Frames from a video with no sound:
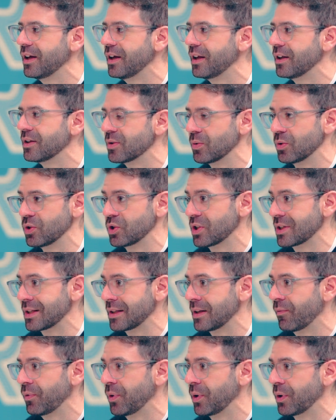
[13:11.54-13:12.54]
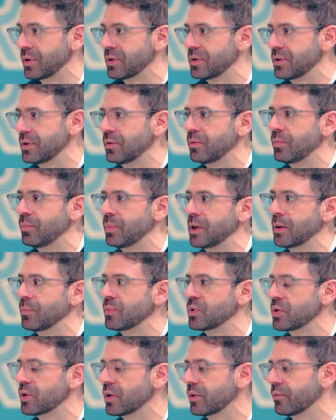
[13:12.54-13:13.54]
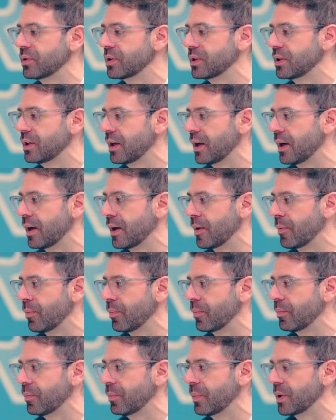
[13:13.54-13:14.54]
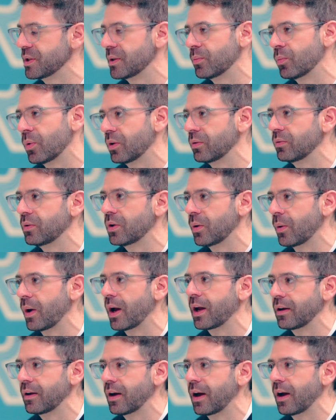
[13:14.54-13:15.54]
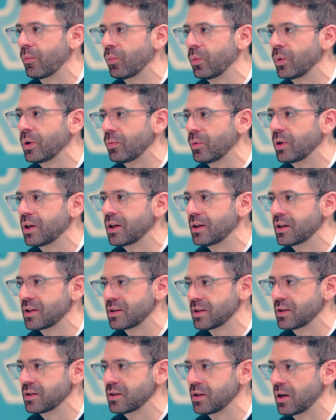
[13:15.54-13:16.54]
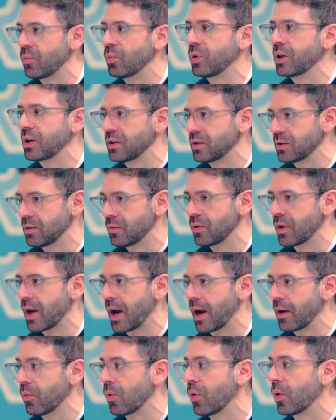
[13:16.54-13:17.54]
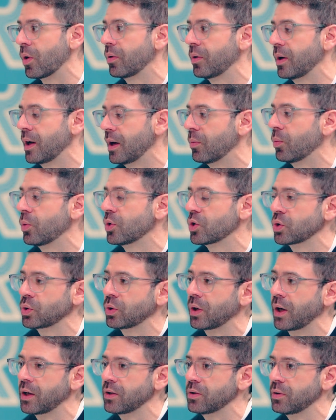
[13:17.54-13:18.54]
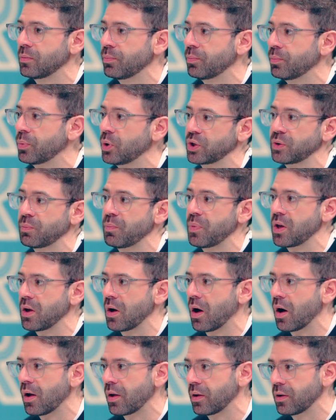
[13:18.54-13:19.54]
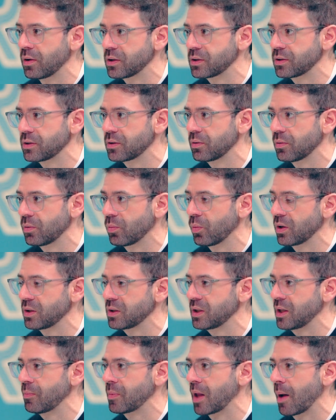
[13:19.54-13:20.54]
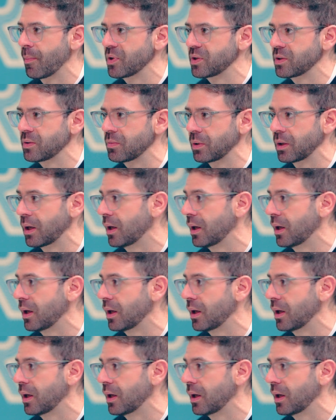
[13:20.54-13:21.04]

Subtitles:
And so it's just left there to be observed. I said, well, no, we can exist here and we can do that. Or here, we're trying to push beyond what TeamLab is doing.